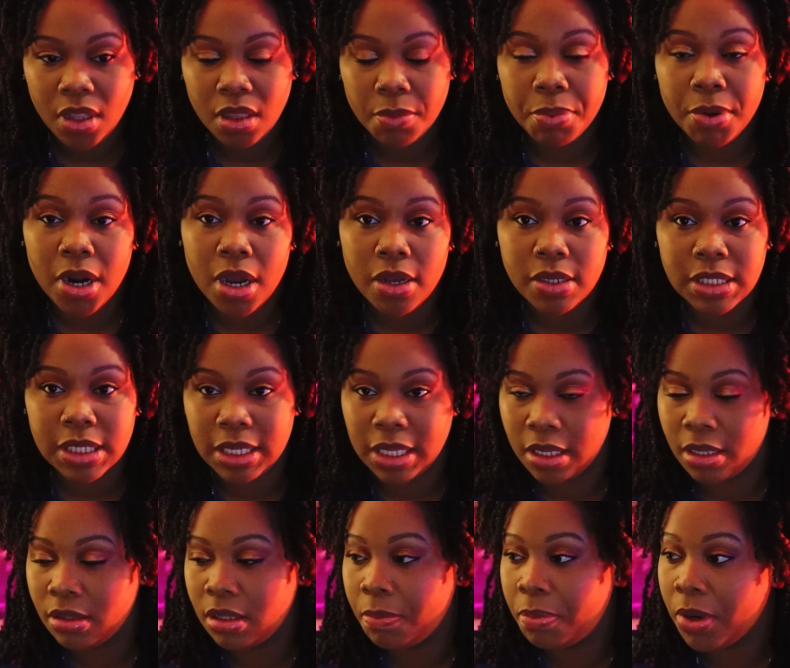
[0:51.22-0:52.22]

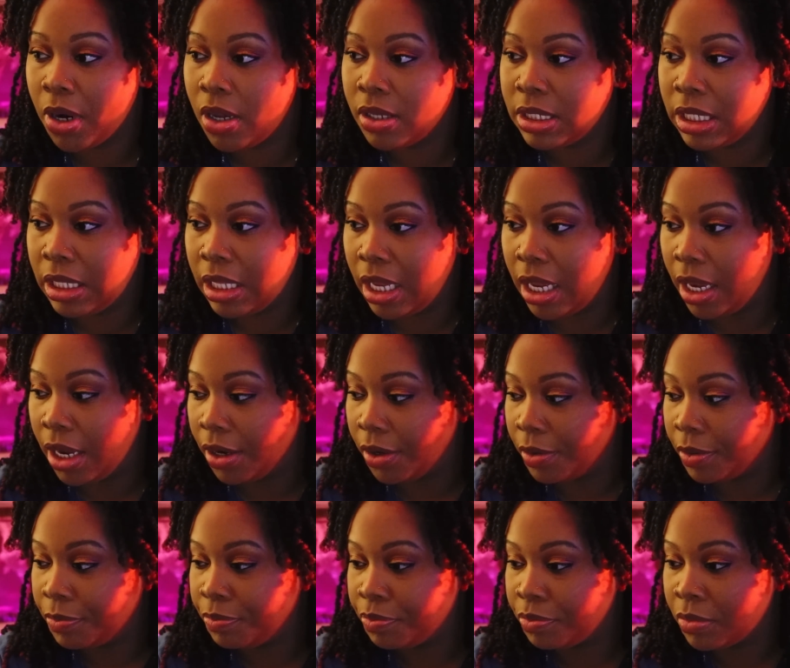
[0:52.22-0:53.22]
the pros of the hair.
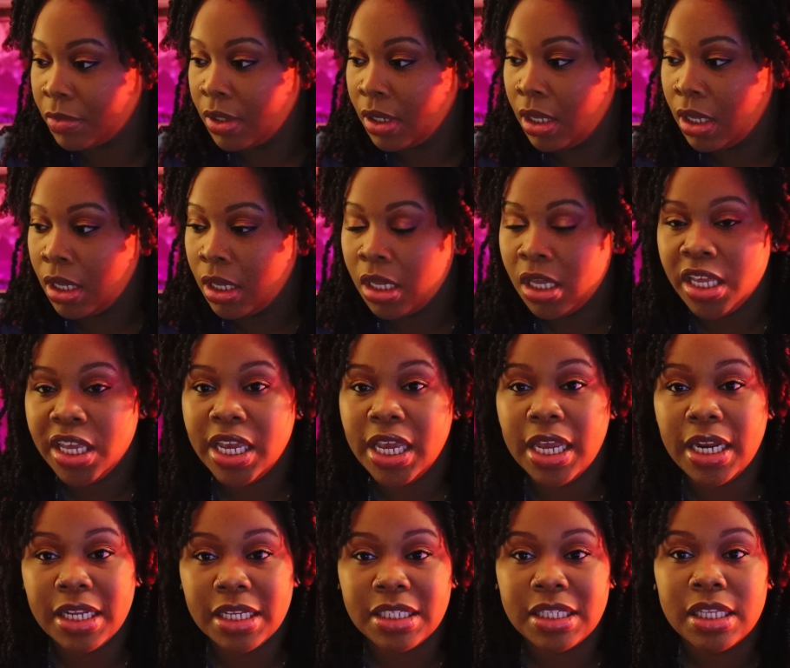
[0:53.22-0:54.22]

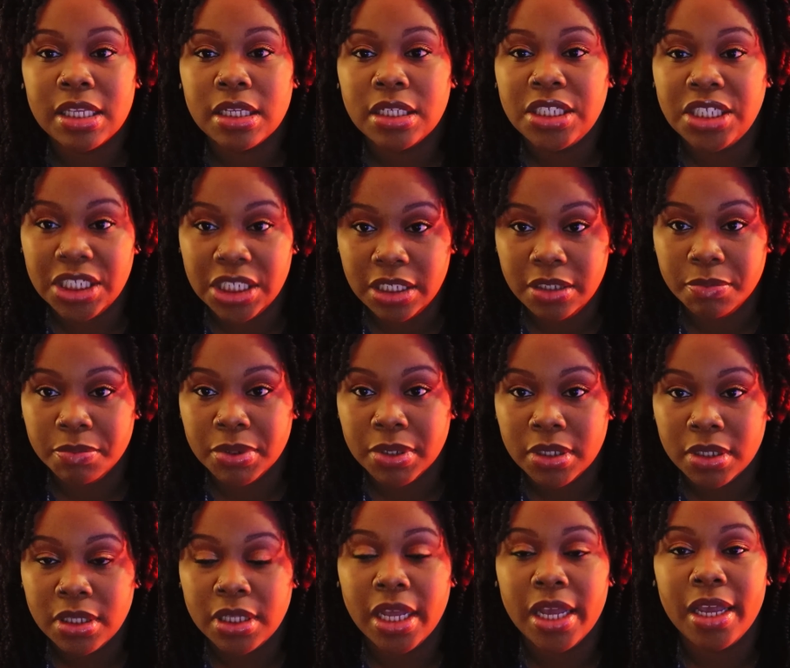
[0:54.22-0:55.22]
It is cheap.
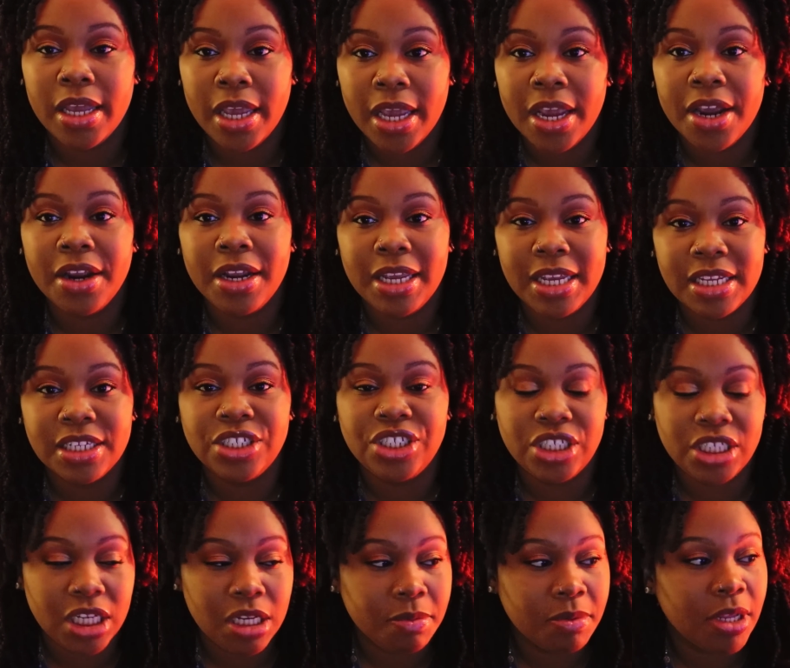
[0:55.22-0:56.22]
The hair is
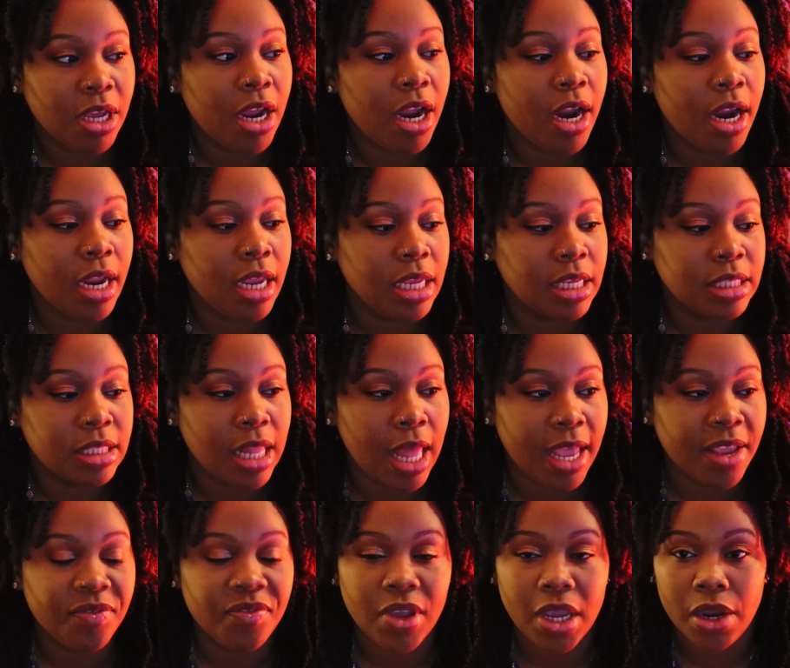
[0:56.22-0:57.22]
cheap. The hair is
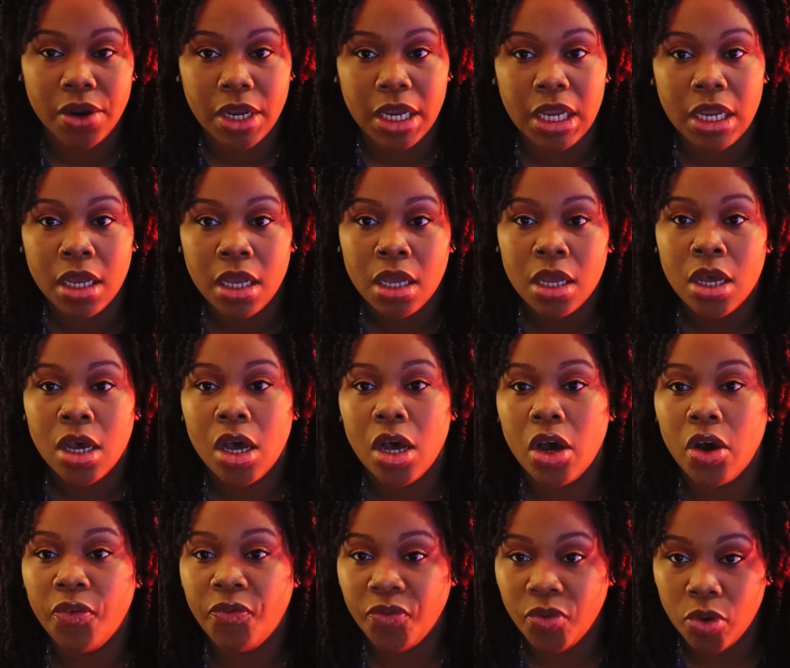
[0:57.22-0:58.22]
like very
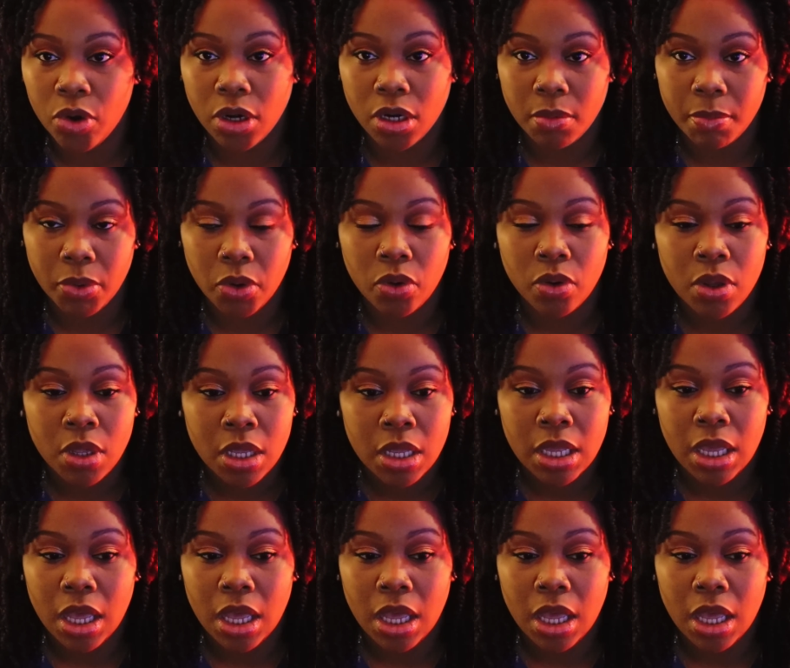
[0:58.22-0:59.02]
affordable.